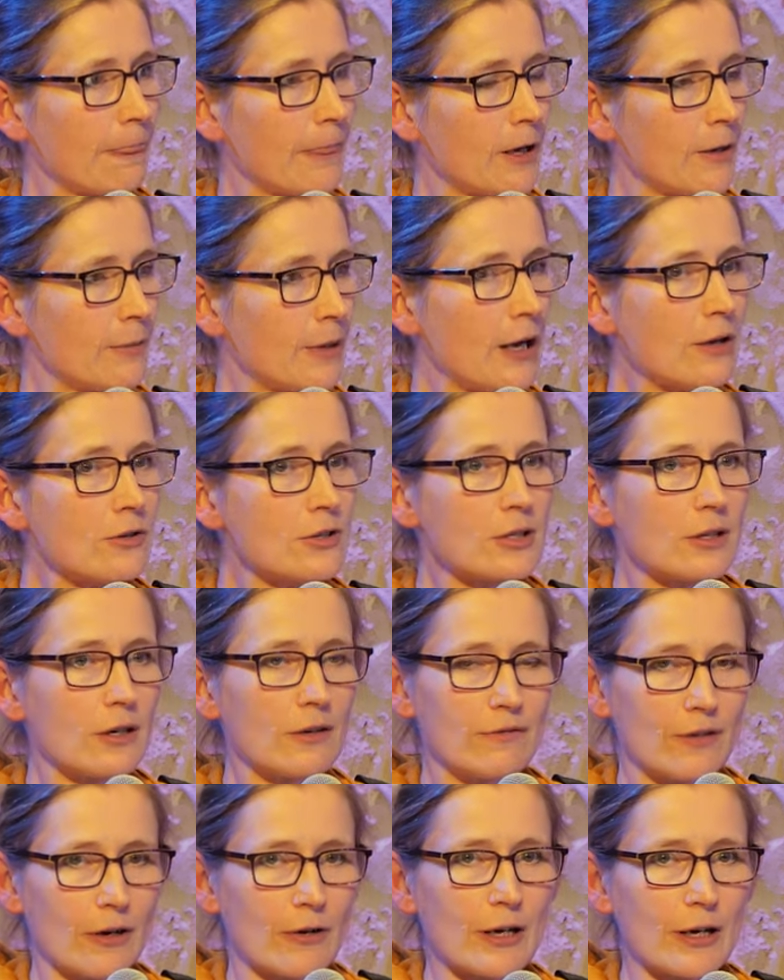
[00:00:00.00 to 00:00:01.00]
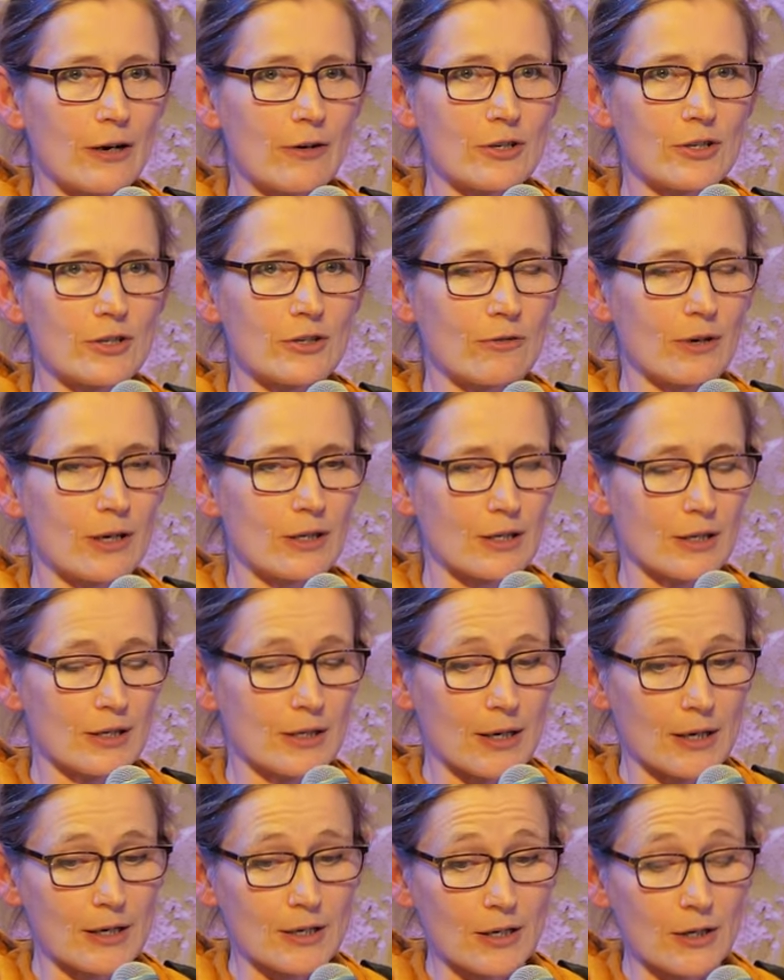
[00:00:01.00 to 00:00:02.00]
Outside very aristocratic
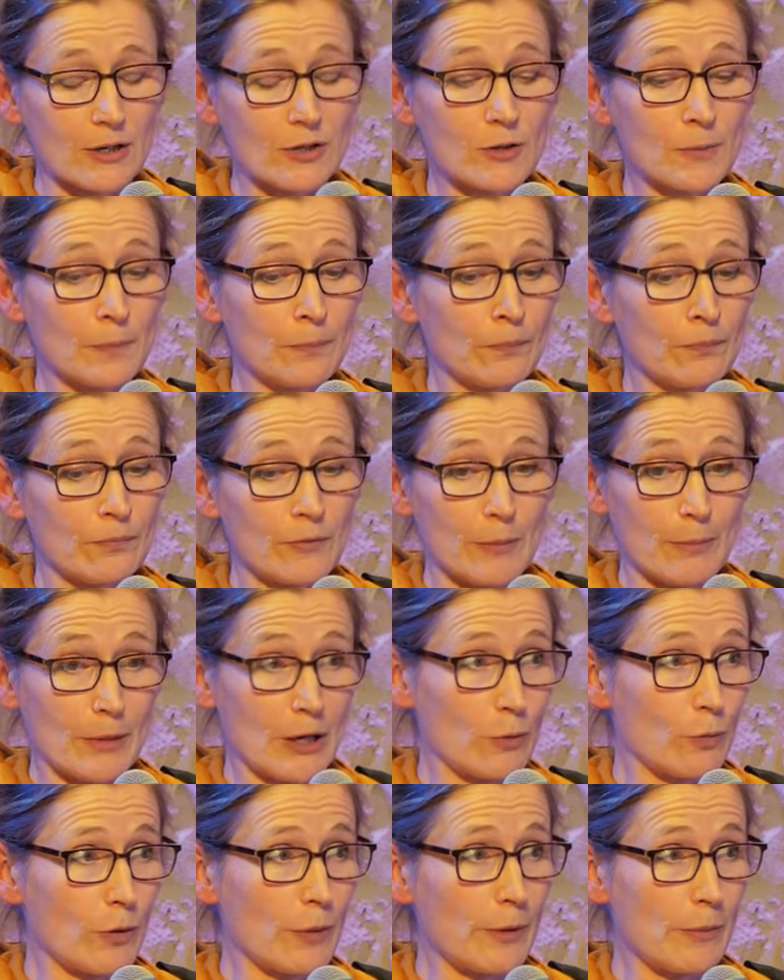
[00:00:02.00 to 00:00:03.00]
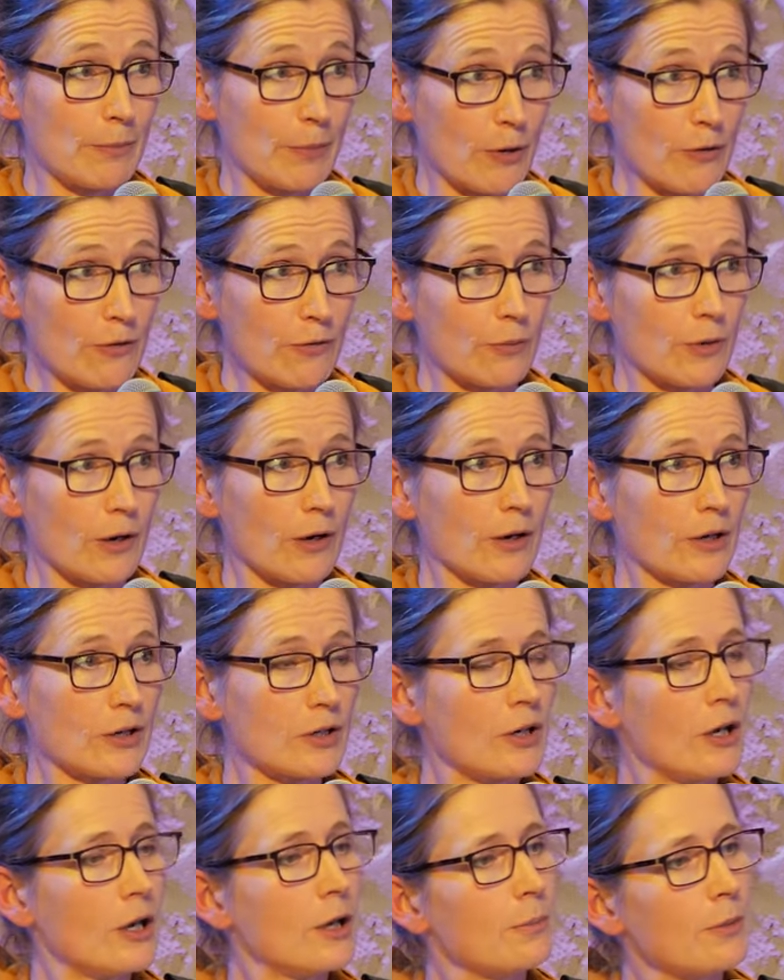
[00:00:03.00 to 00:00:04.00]
settings, men and women both
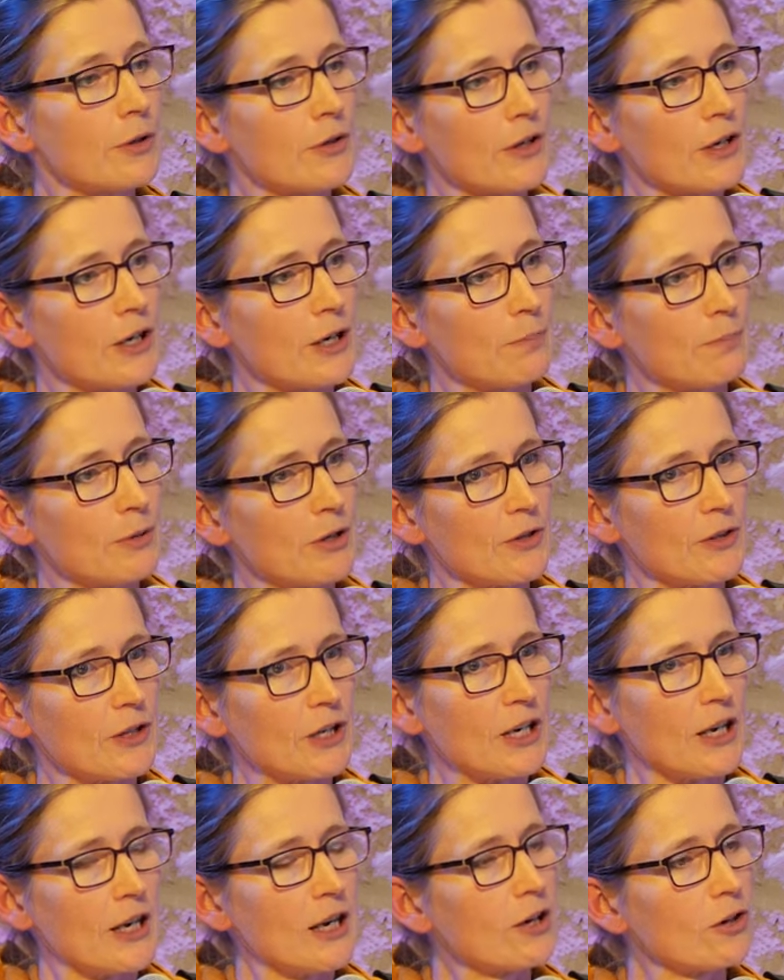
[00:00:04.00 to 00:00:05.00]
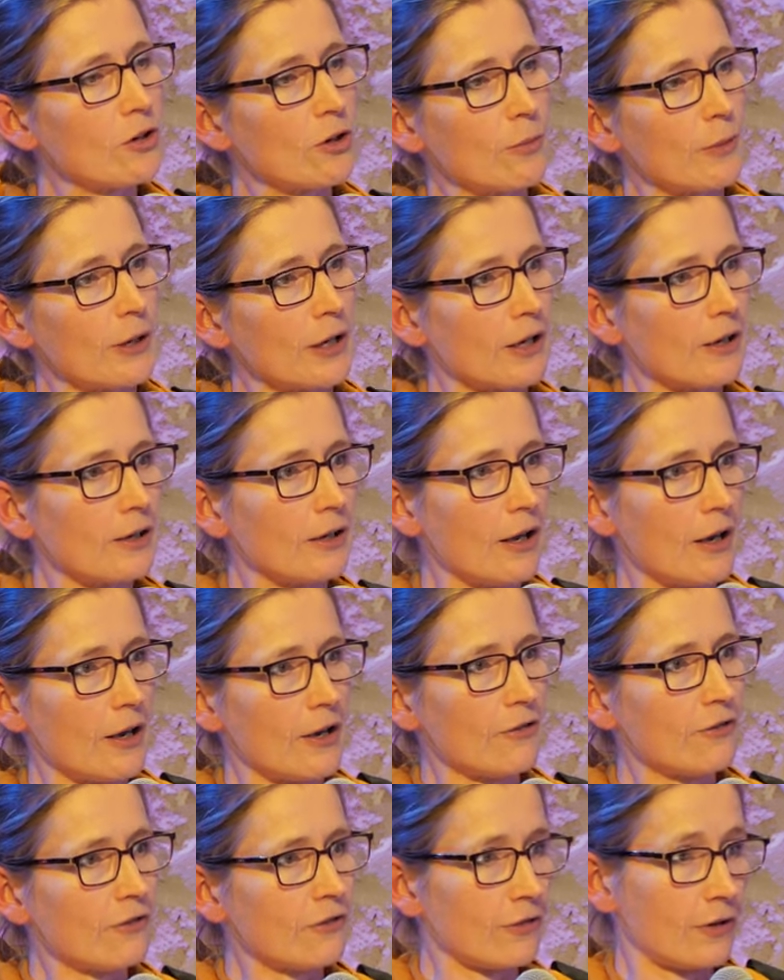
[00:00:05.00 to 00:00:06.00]
worked, but the economic
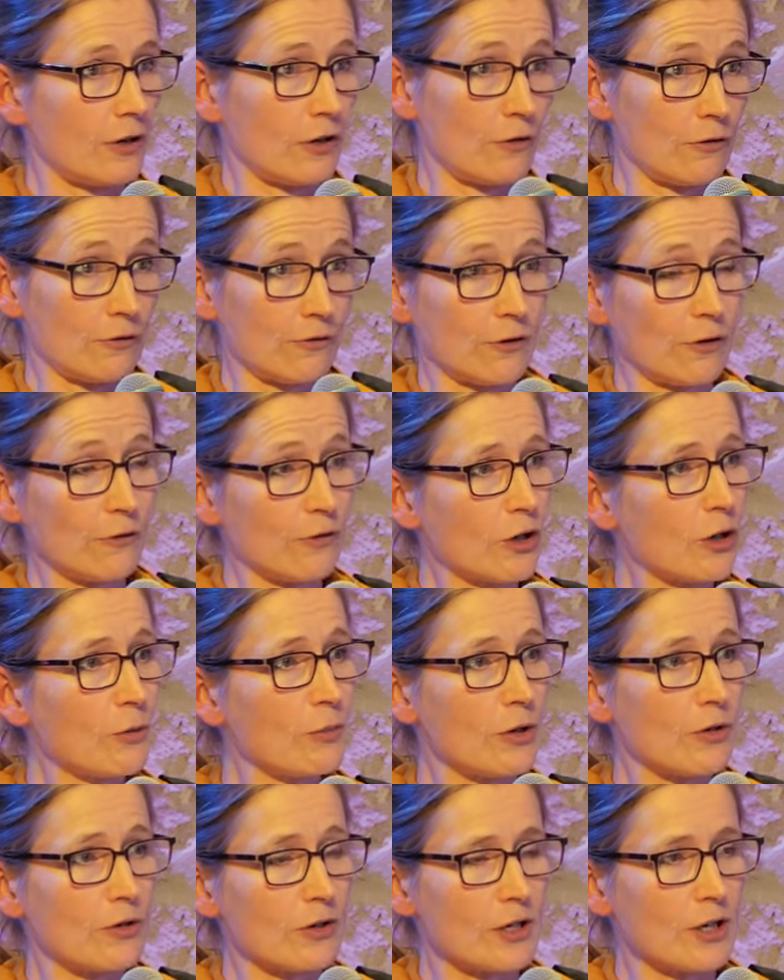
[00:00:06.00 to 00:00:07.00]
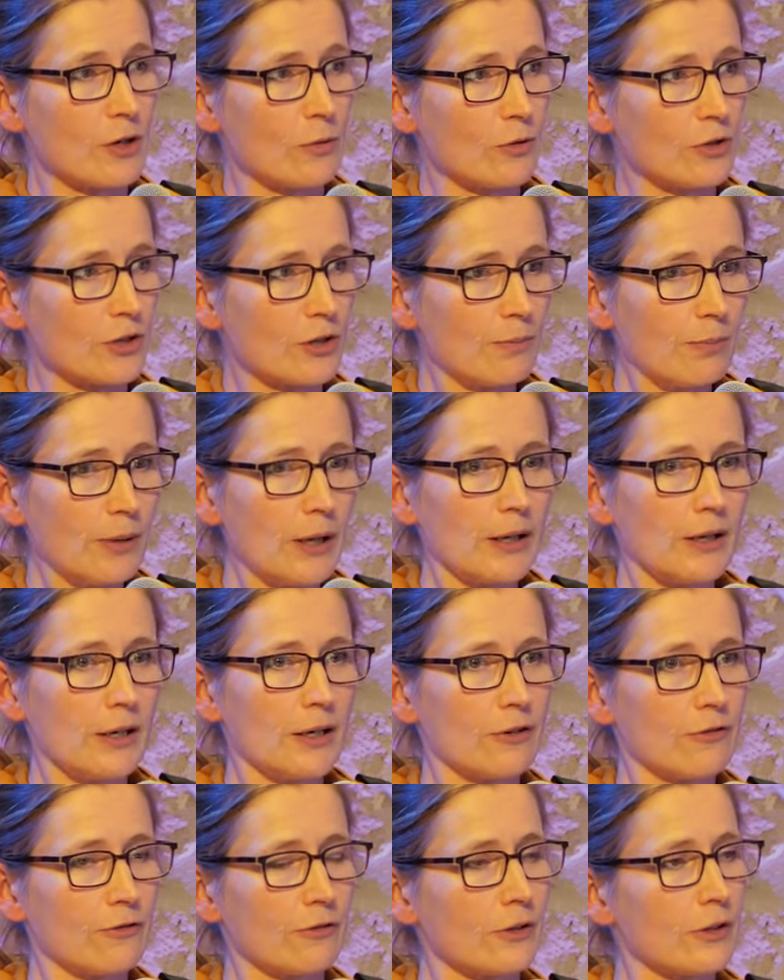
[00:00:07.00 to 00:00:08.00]
life of a community was completely
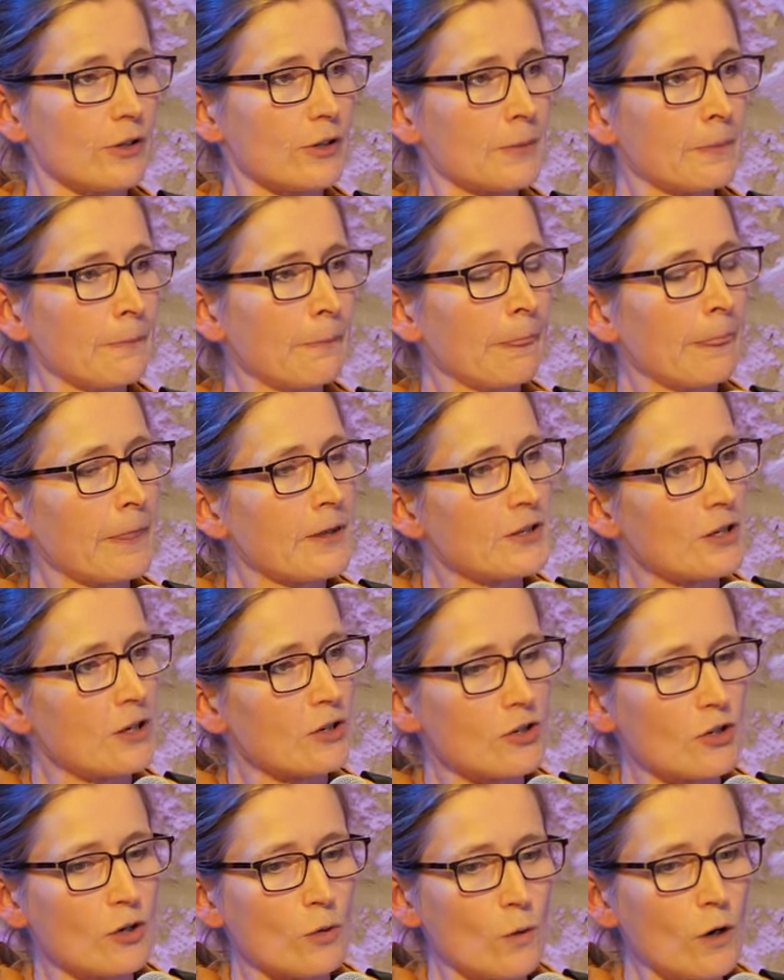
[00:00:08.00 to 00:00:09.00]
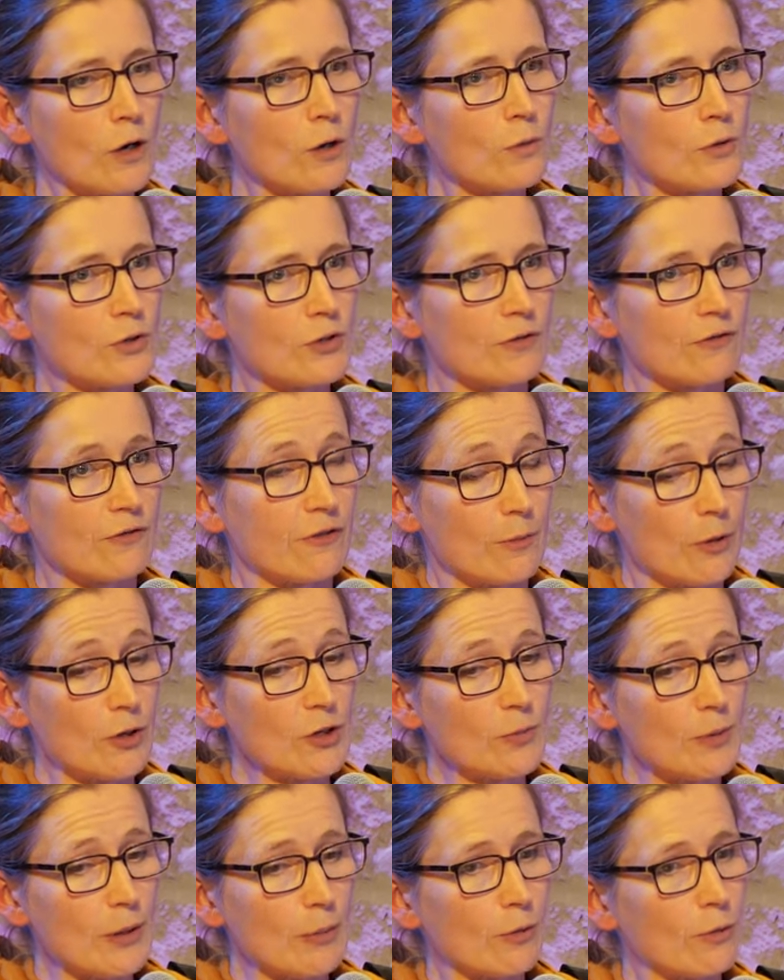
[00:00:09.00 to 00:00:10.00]
different, such that work wasn't
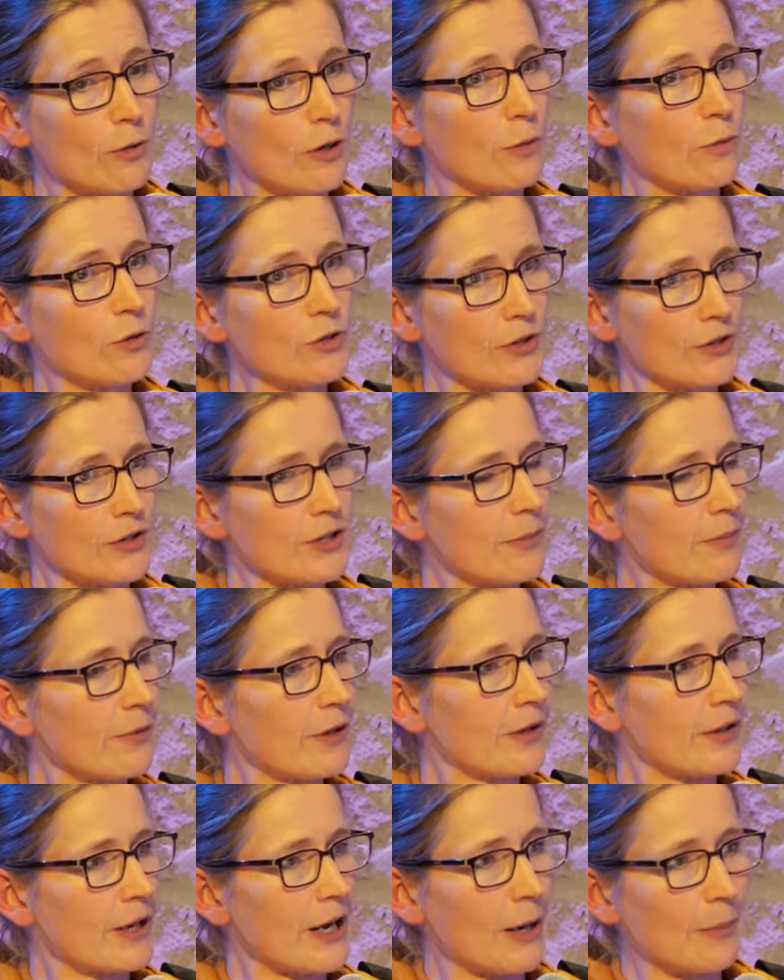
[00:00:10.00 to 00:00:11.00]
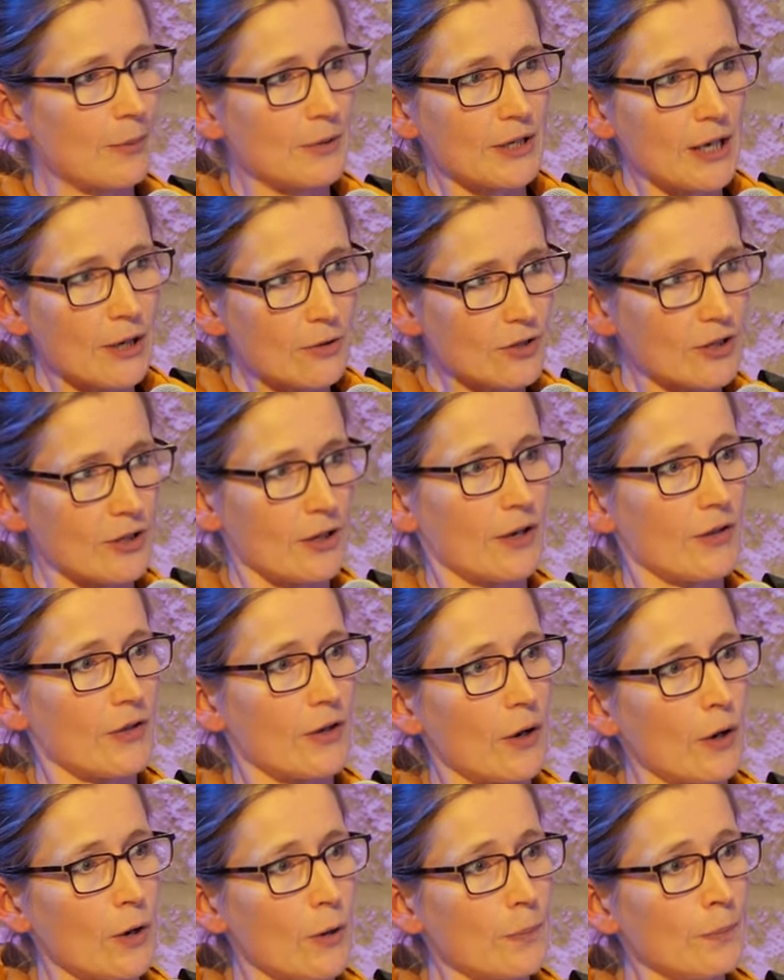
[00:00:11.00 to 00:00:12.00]
something that happened outside
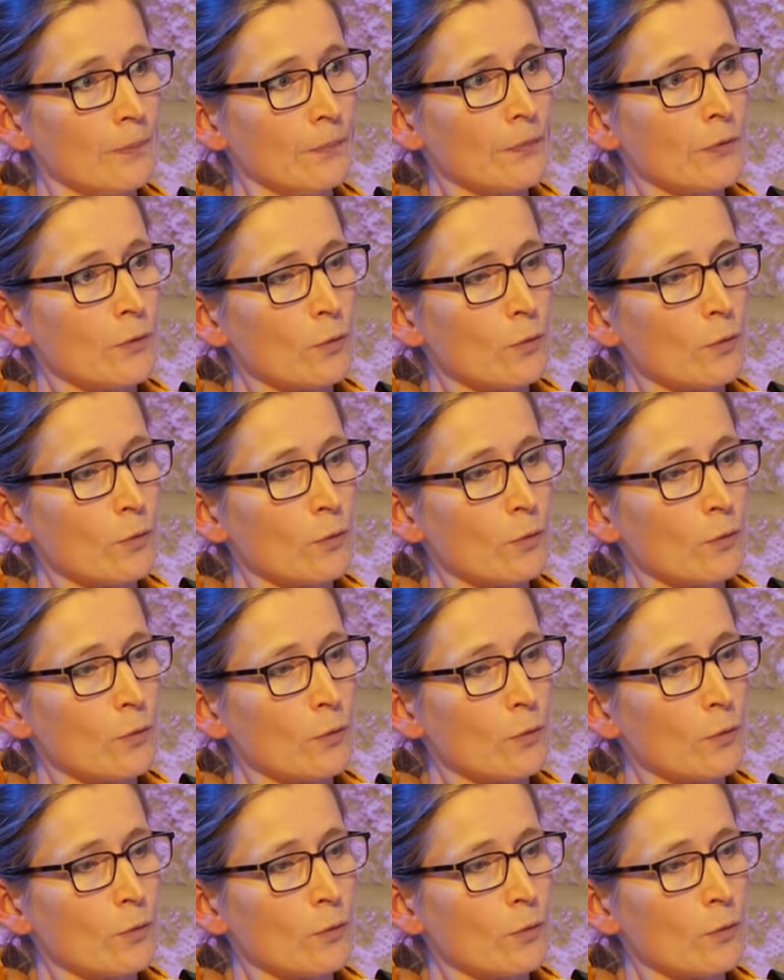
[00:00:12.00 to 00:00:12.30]
the home.